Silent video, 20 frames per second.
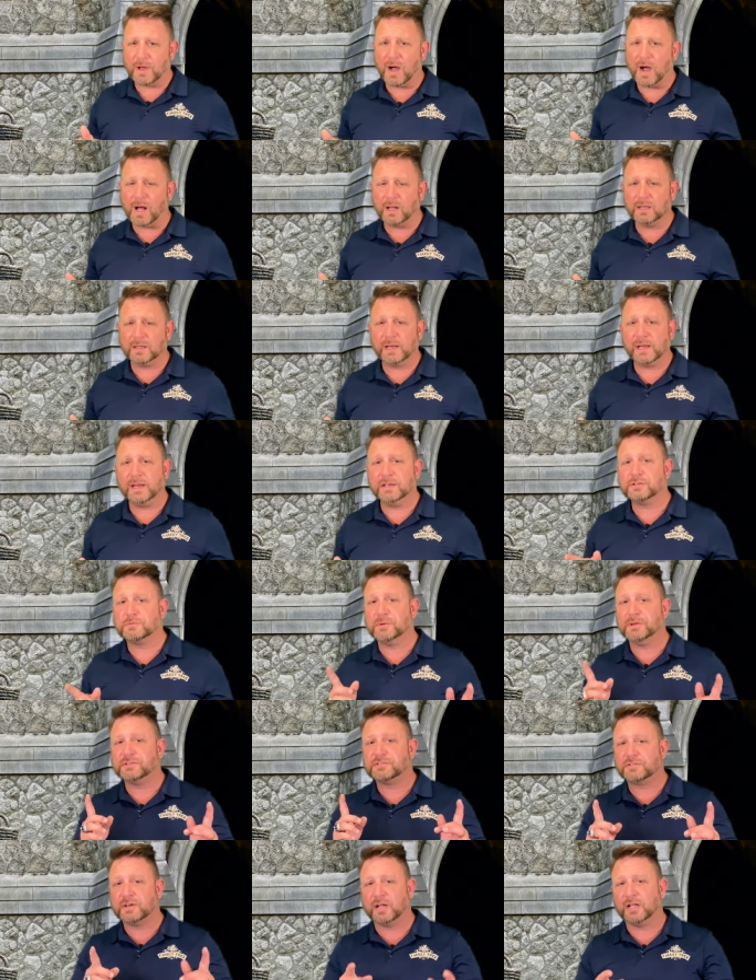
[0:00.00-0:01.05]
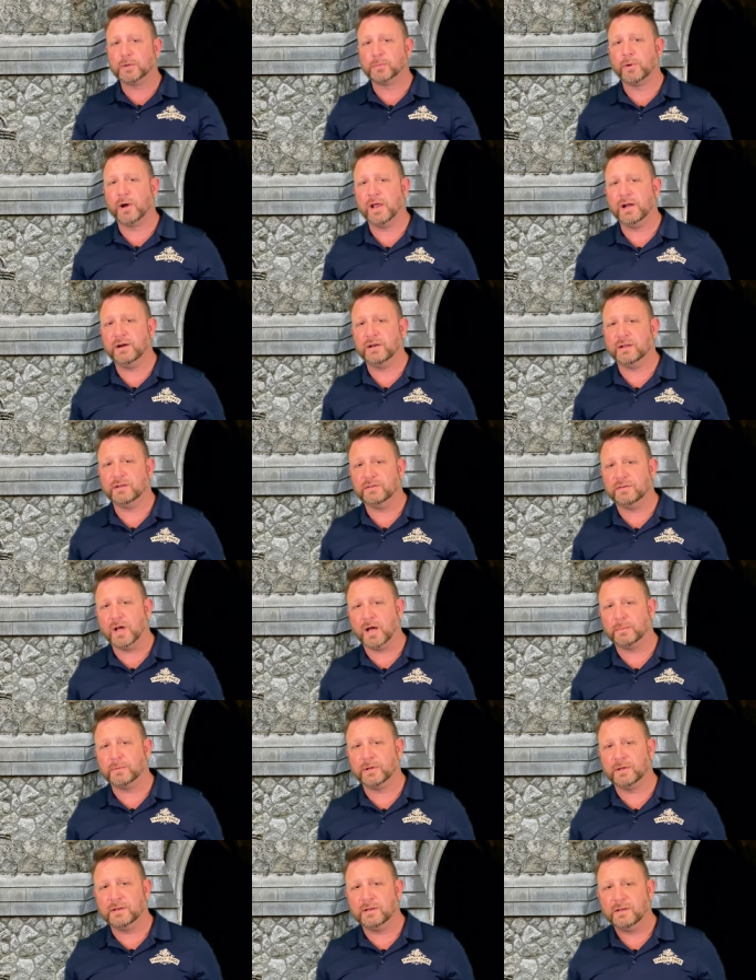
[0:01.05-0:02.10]
The holiday has been celebrated in
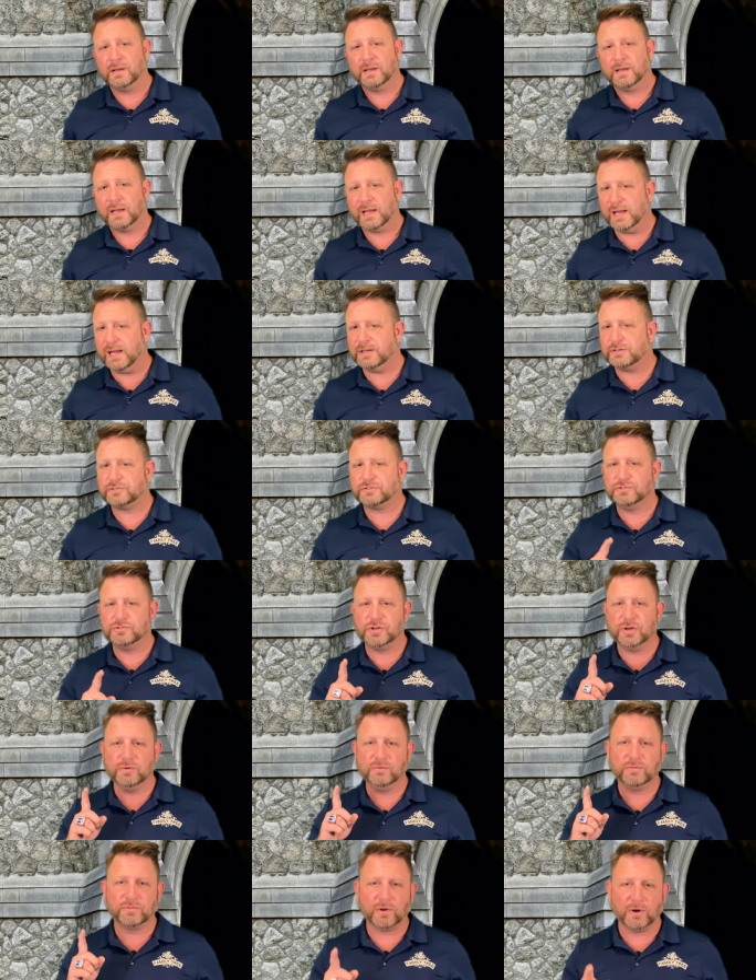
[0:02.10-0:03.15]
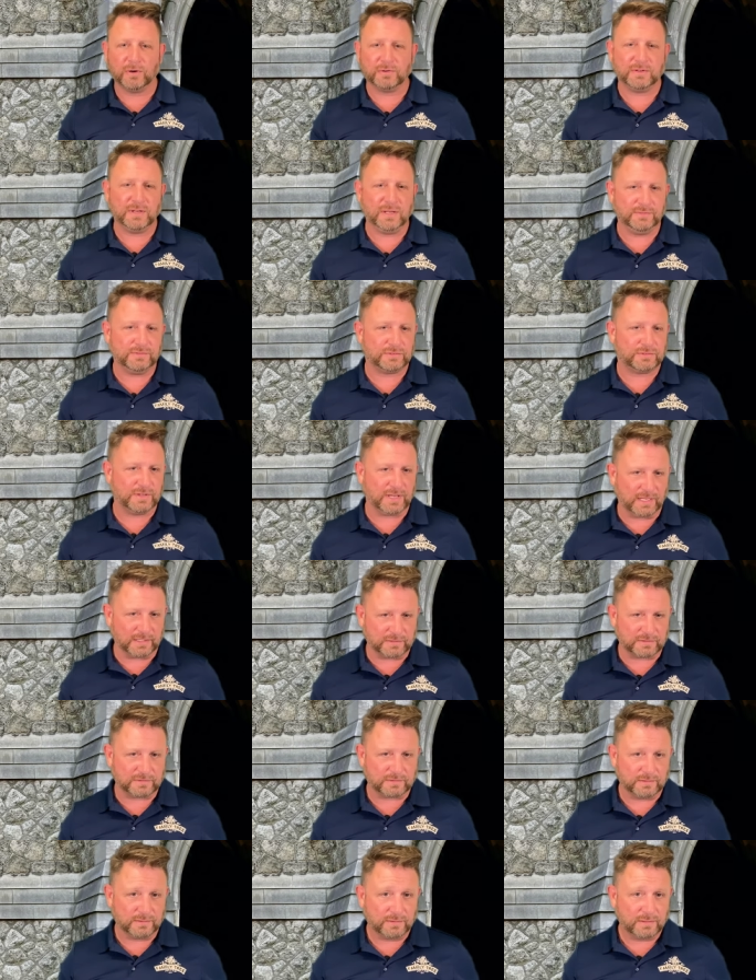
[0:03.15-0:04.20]
Dublin each June 13th
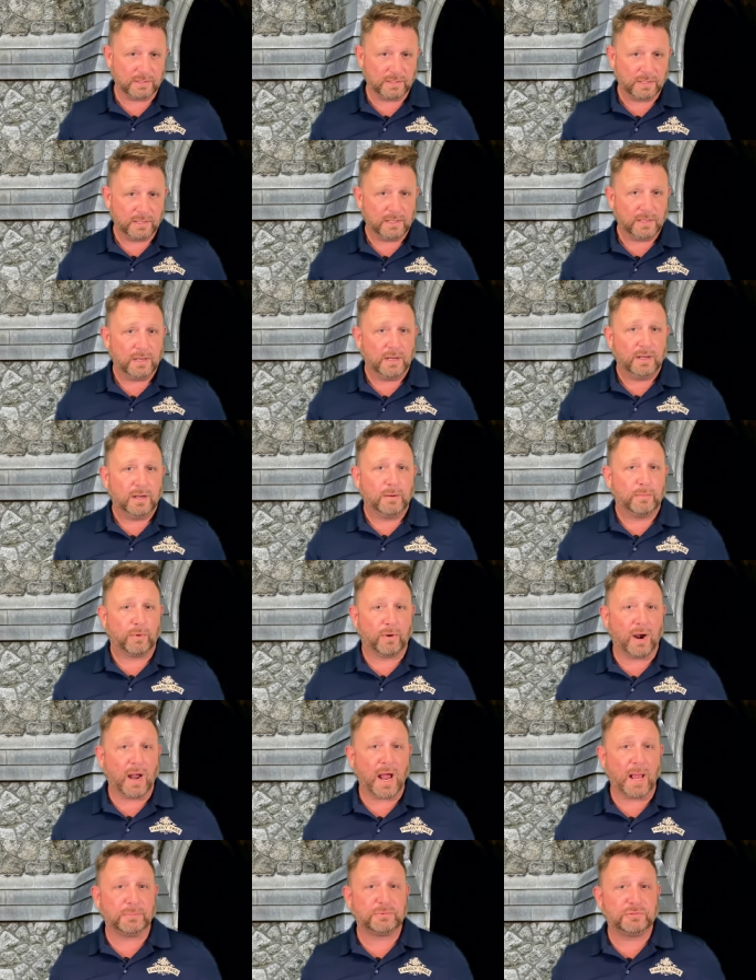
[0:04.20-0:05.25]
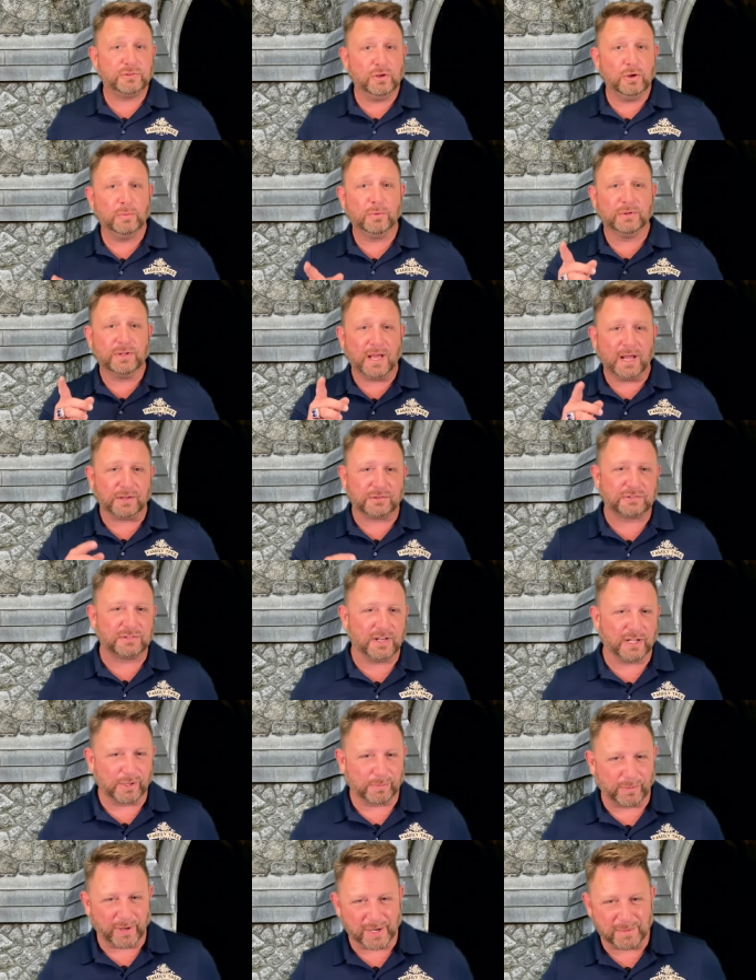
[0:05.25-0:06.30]
since. Perhaps you will now
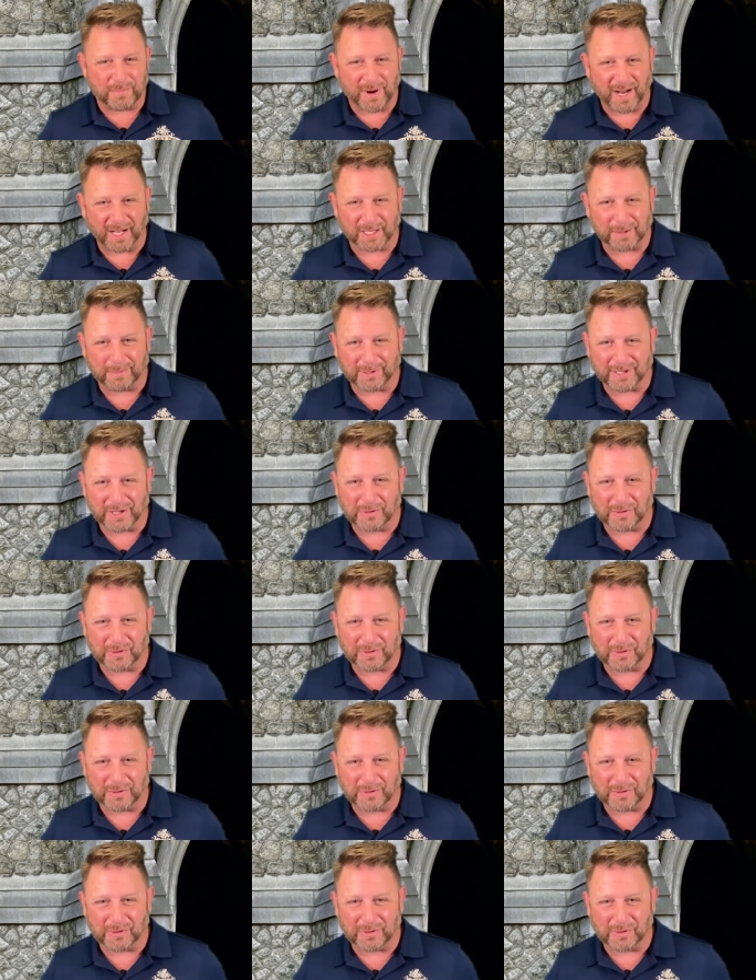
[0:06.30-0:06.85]
celebrate Molly